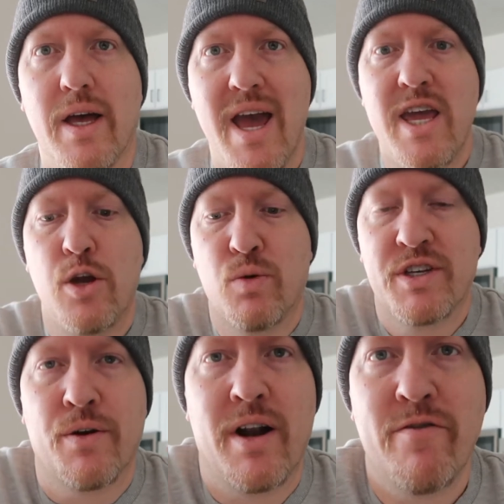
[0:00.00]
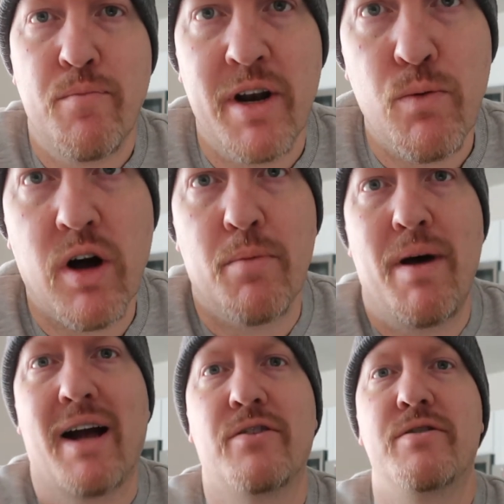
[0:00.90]
Hey, what's going on, everybody? Welcome
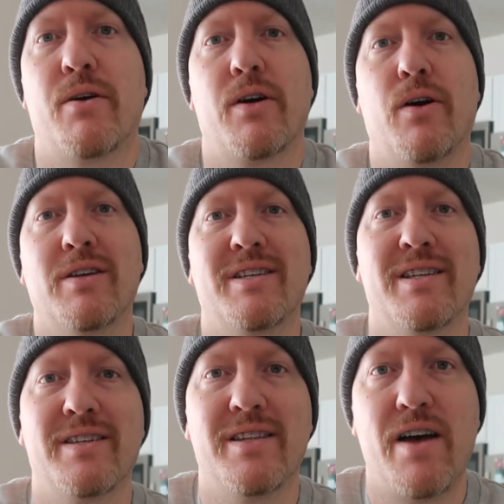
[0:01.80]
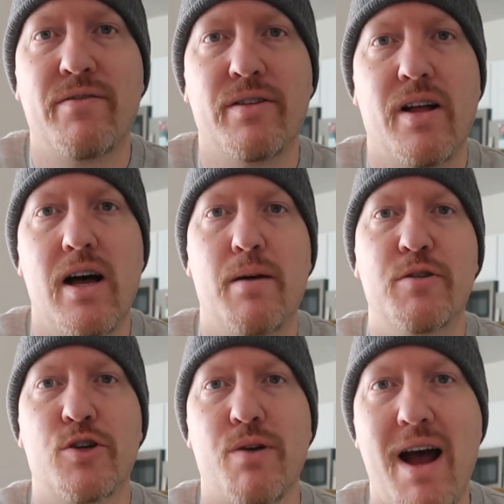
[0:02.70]
back to Derek Austin's Level
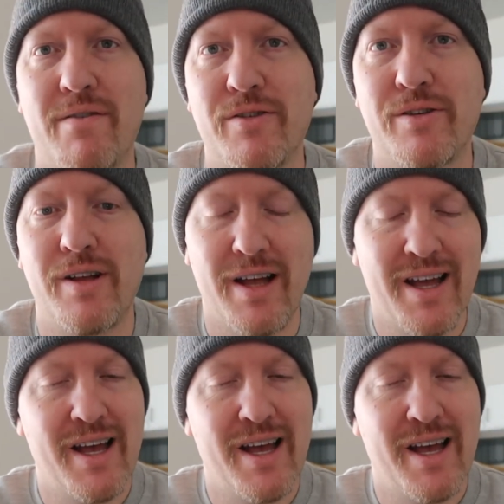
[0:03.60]
Up Travel.